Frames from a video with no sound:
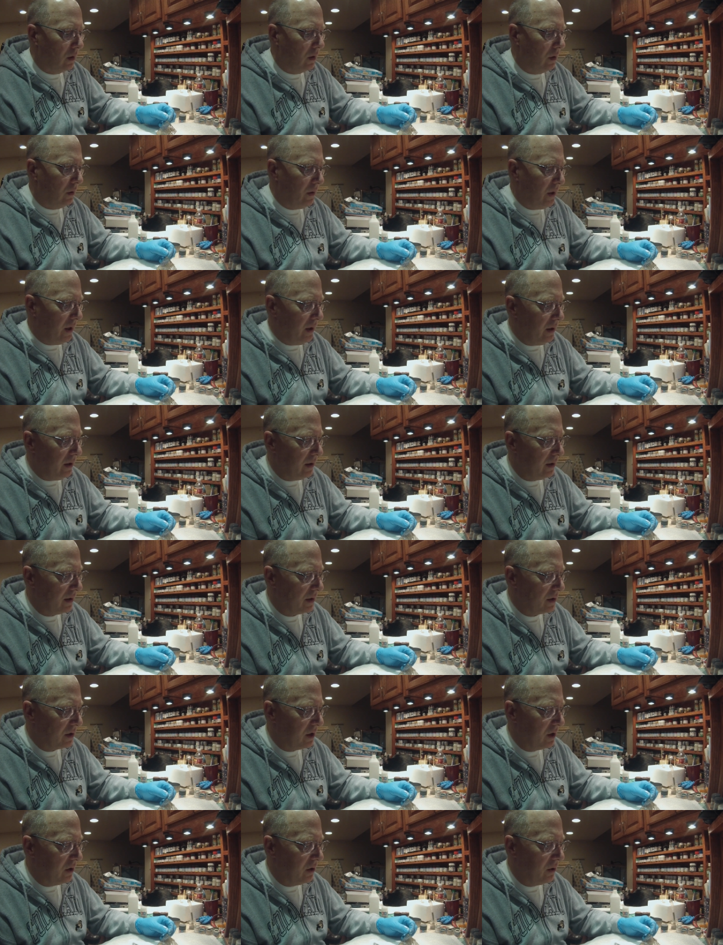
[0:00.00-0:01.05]
Okay,
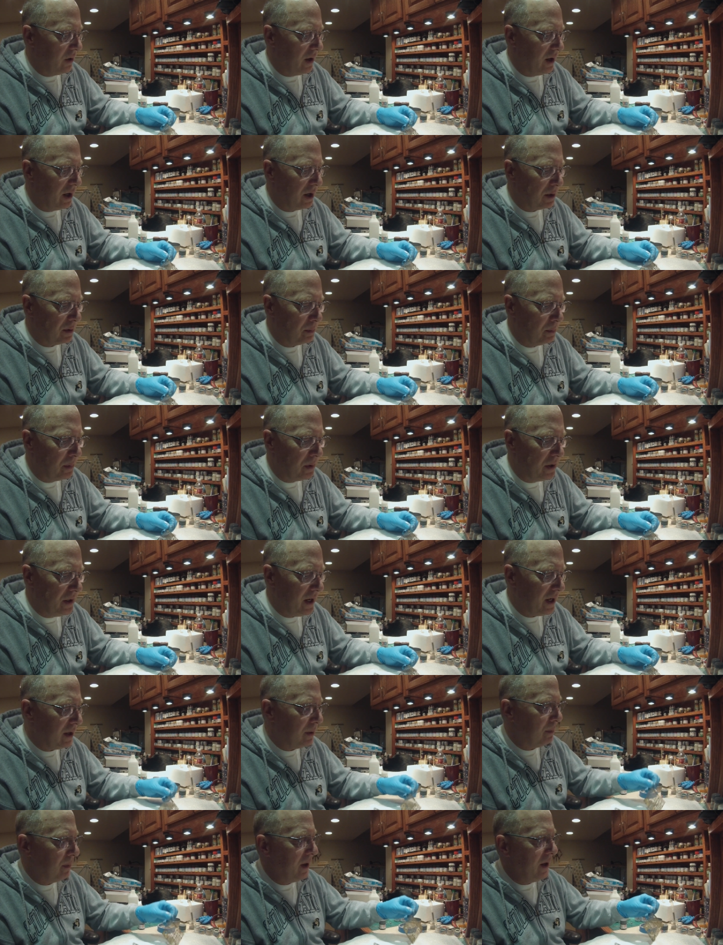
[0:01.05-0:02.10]
so
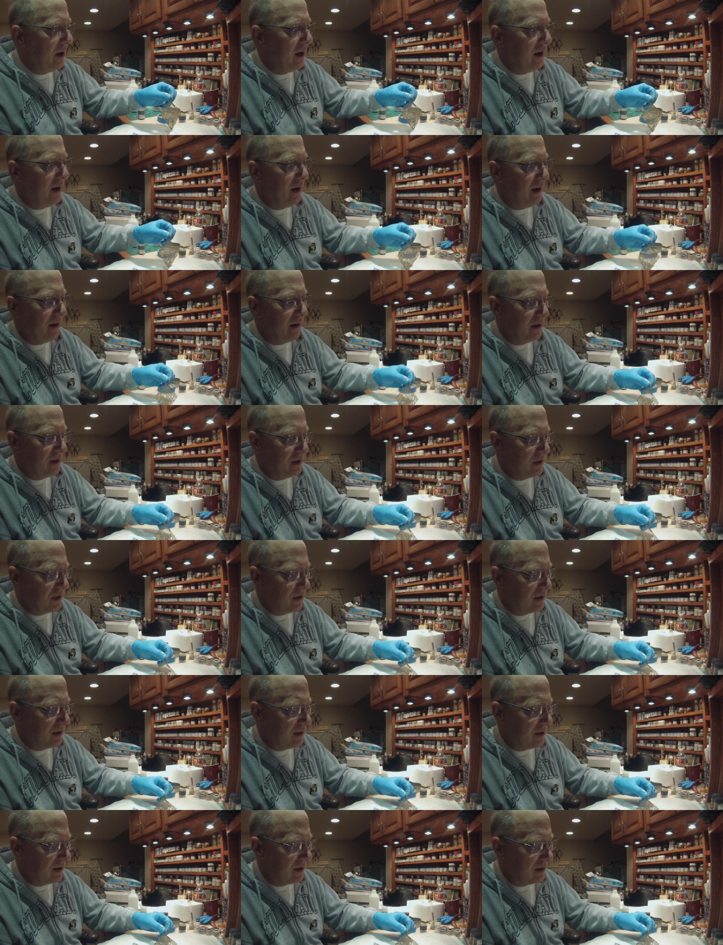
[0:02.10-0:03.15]
protect my
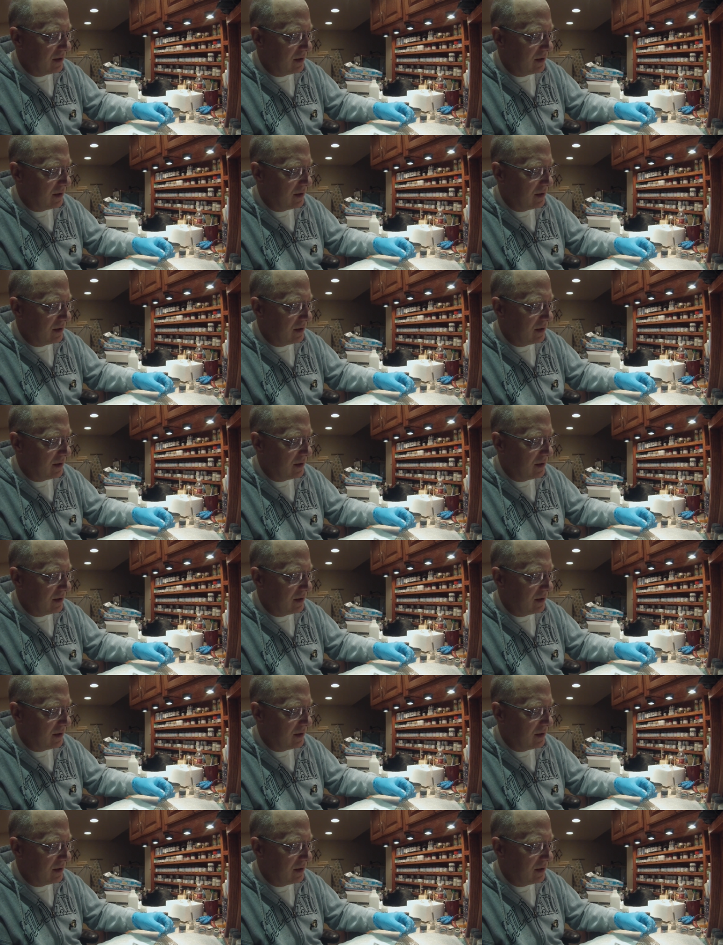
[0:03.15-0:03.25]
hands.